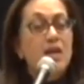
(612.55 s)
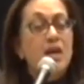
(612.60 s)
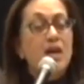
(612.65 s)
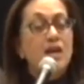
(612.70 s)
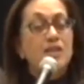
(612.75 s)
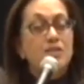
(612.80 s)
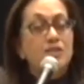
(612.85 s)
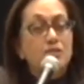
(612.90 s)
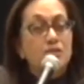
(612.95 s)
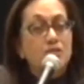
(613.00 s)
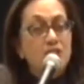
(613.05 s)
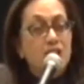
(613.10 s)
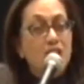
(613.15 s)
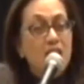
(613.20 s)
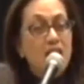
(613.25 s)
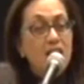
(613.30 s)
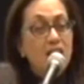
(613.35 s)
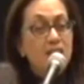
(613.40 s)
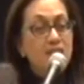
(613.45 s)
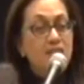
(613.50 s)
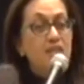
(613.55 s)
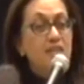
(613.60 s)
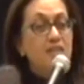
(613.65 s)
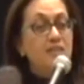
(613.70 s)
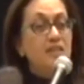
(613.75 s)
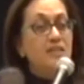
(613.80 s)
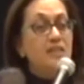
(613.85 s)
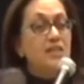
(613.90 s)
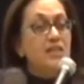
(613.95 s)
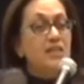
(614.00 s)
a society
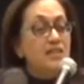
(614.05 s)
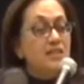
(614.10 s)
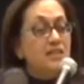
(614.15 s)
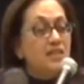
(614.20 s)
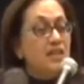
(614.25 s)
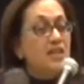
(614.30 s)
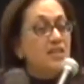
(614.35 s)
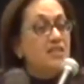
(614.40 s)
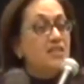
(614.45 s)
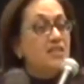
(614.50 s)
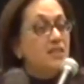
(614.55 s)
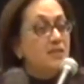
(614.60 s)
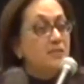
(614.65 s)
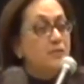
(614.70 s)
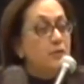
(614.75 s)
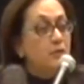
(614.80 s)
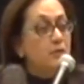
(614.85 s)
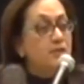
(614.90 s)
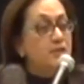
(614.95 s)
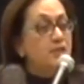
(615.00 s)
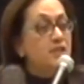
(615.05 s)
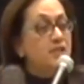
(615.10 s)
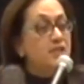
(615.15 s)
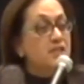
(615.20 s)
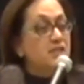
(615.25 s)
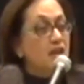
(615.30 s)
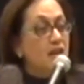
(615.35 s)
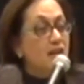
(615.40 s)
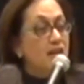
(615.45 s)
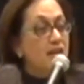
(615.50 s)
that is a civil
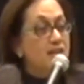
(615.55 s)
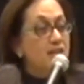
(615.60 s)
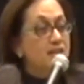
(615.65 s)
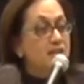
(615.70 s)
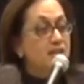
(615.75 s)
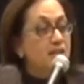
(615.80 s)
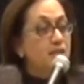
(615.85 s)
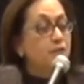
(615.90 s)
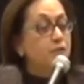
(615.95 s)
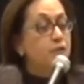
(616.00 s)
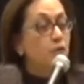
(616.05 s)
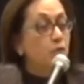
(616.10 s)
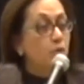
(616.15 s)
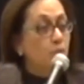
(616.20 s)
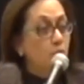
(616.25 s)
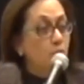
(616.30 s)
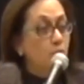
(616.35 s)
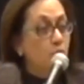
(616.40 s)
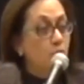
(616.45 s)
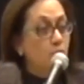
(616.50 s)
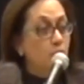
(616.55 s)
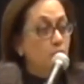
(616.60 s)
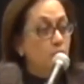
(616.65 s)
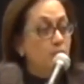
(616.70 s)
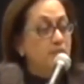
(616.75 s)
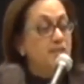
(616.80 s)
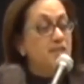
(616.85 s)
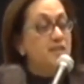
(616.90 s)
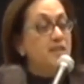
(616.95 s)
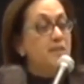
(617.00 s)
society for all,
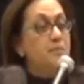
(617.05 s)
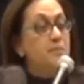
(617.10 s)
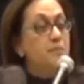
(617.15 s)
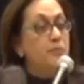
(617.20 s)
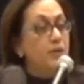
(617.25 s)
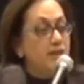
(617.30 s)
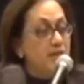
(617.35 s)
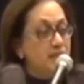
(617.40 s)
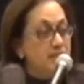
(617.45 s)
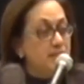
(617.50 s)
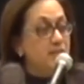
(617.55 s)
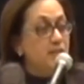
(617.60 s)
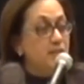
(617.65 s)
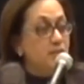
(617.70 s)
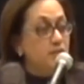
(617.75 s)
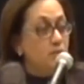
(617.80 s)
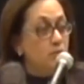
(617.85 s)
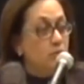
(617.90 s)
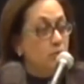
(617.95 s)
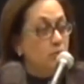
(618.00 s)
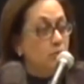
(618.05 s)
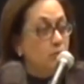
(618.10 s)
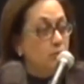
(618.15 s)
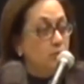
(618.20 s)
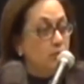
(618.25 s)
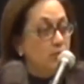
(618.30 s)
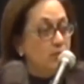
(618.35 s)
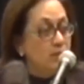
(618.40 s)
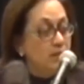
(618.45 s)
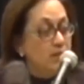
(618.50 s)
that embraces
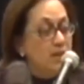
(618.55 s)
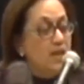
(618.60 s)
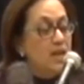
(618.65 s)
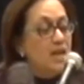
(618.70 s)
all.